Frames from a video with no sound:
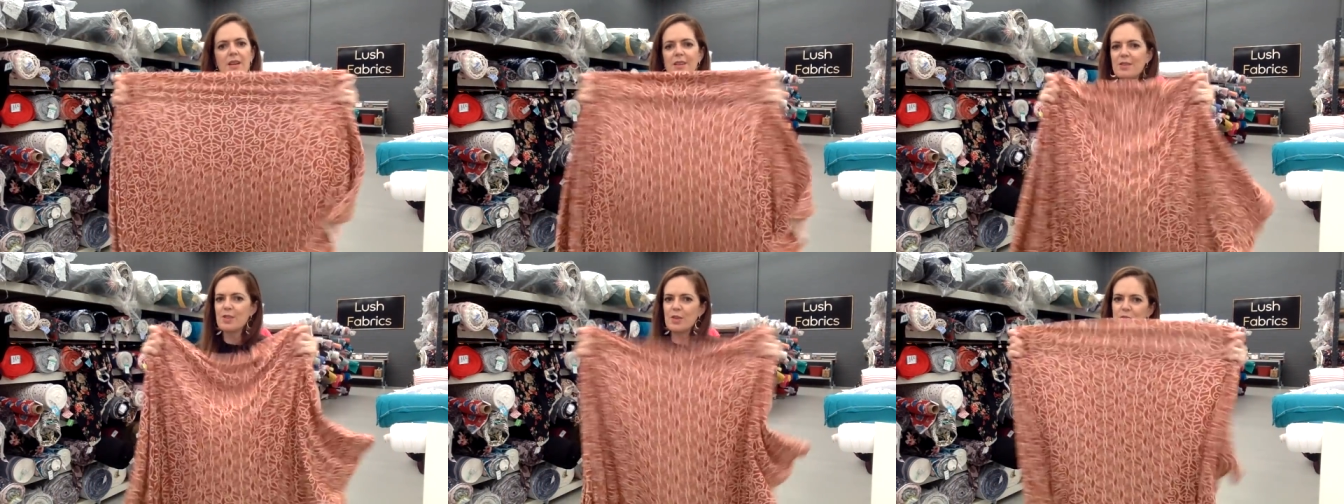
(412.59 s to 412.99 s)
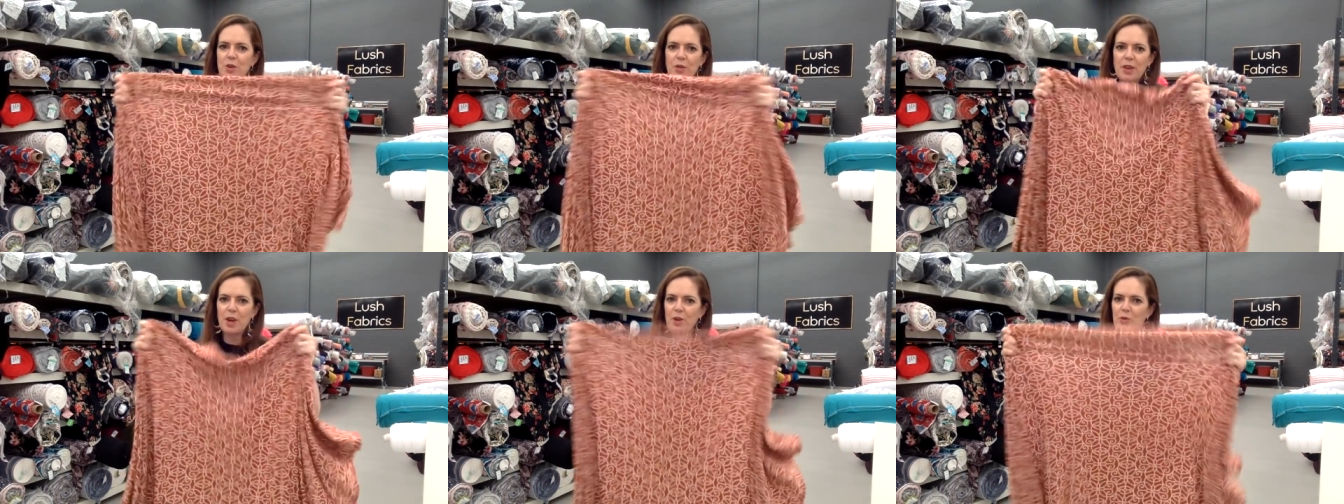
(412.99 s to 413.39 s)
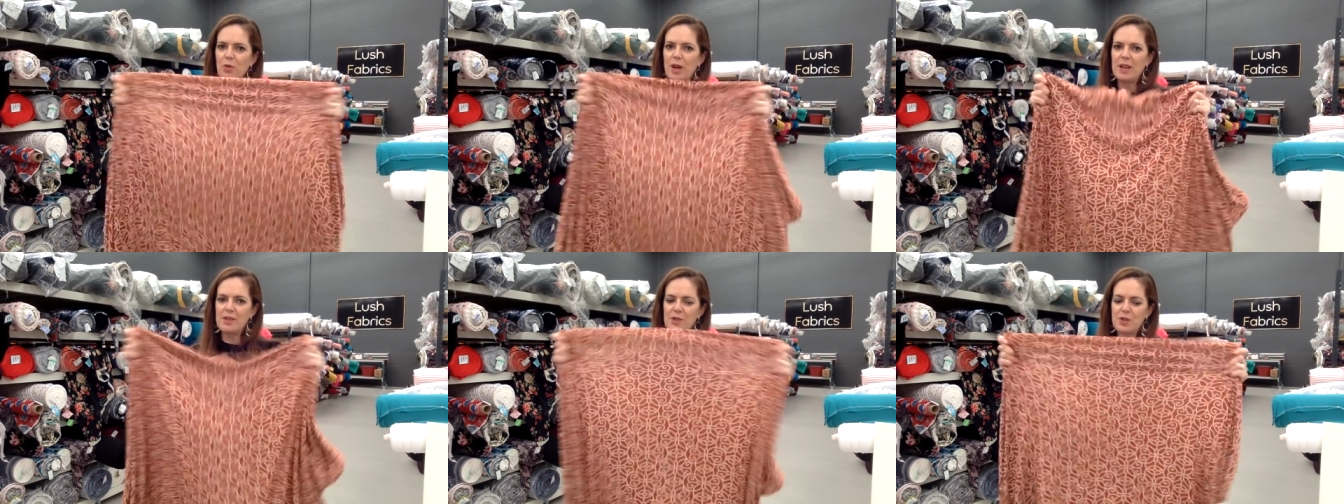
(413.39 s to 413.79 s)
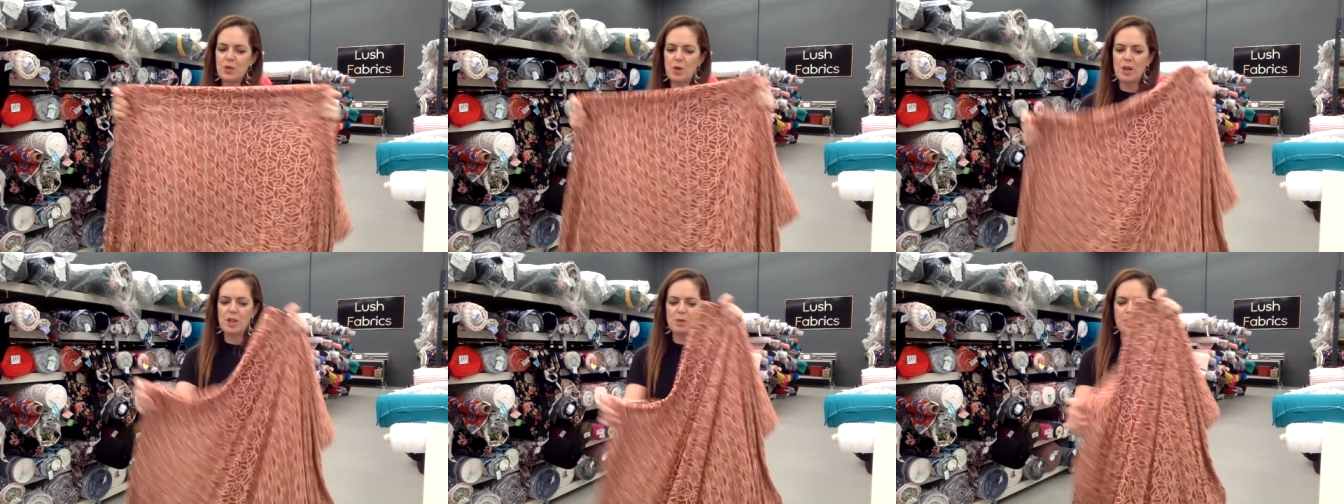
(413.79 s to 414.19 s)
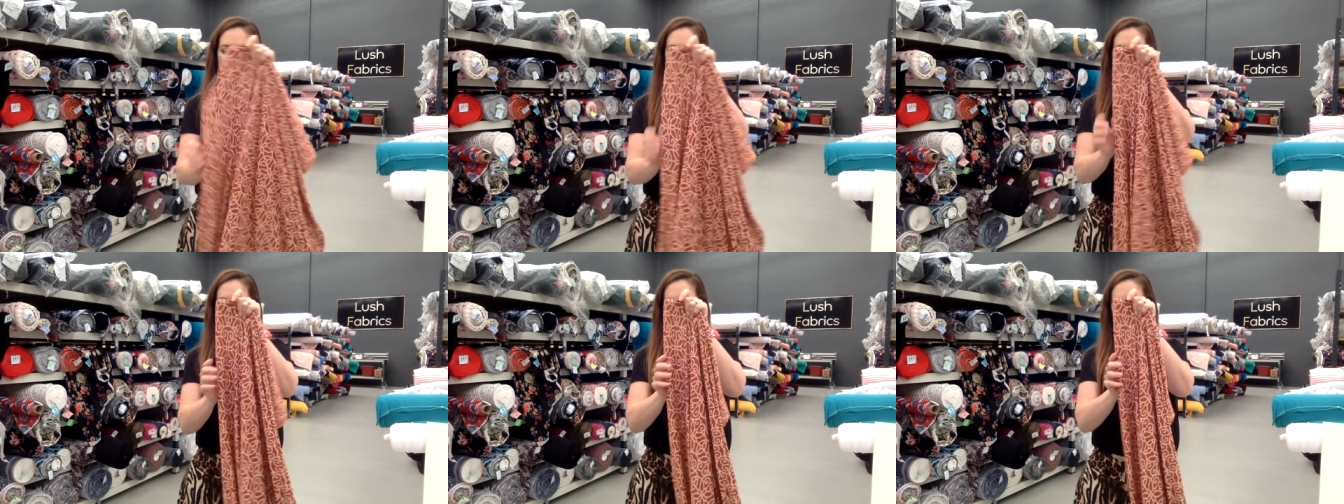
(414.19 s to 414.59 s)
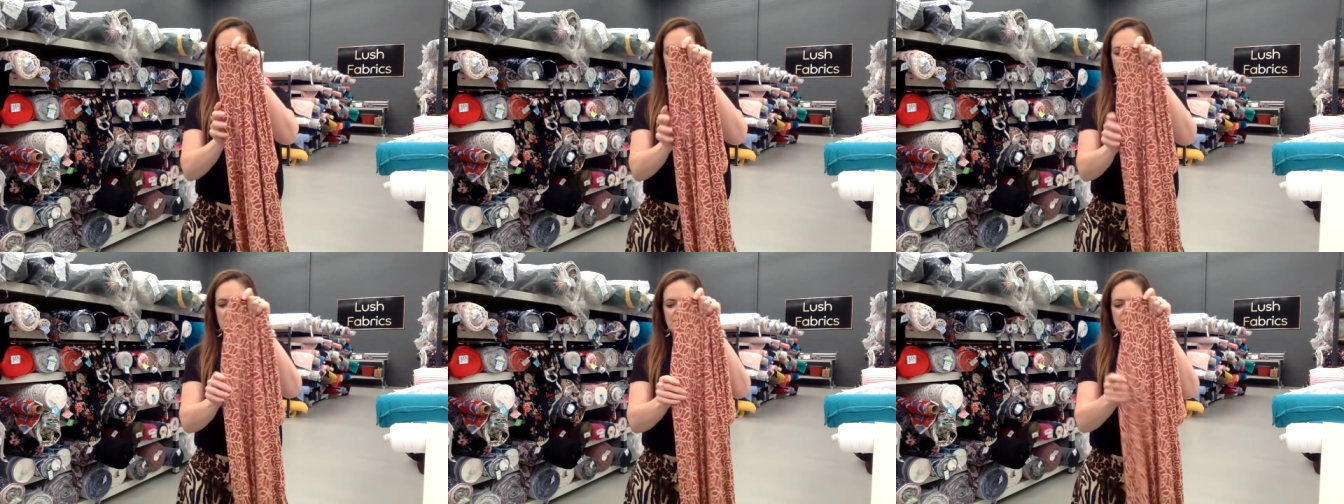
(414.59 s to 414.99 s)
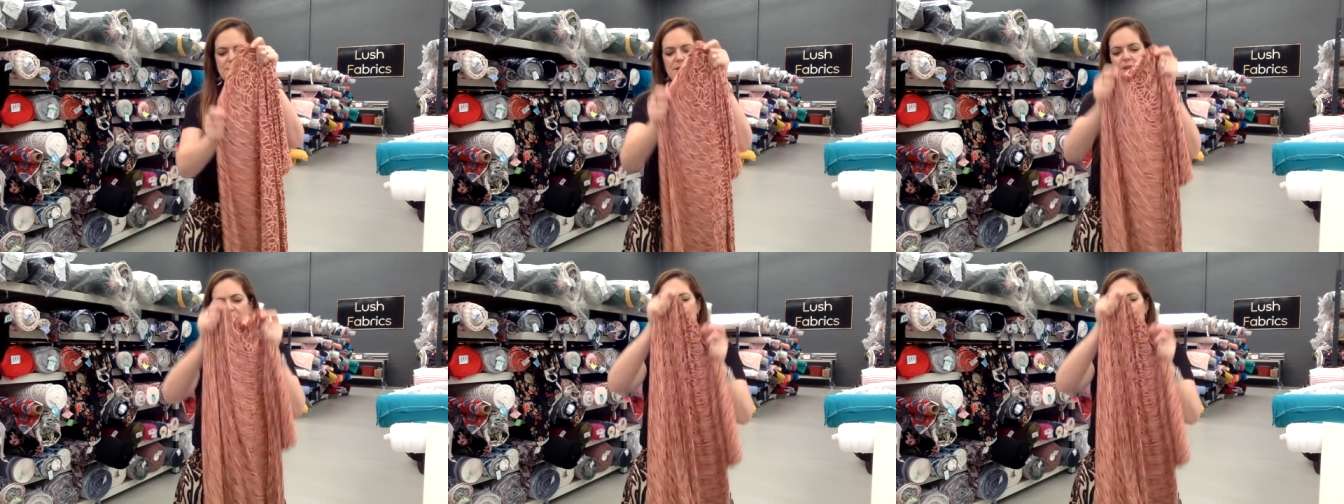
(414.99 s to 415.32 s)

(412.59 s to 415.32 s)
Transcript: So it's got that great stretch both ways.